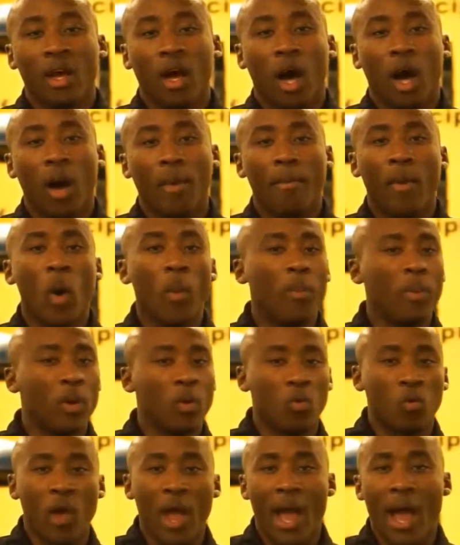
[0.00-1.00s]
moping
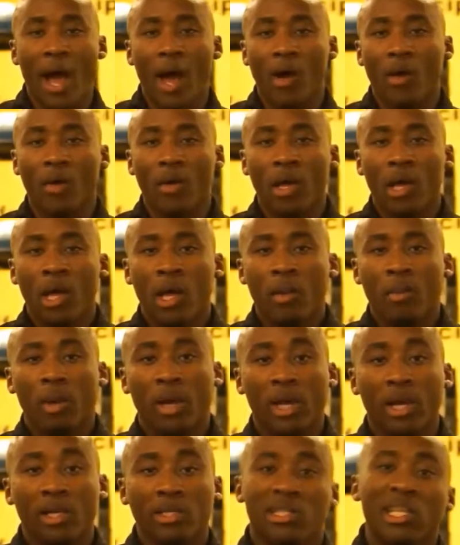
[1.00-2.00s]
around,
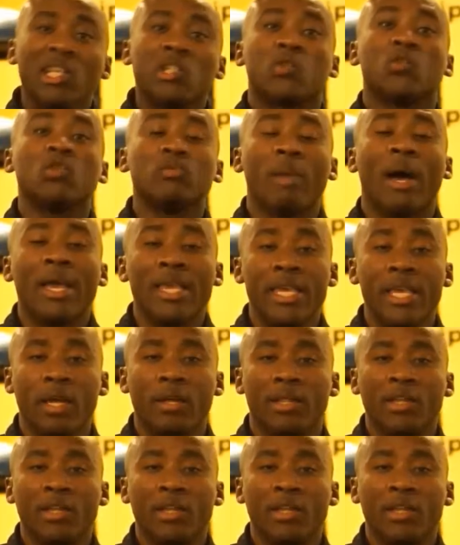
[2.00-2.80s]
because this was my year.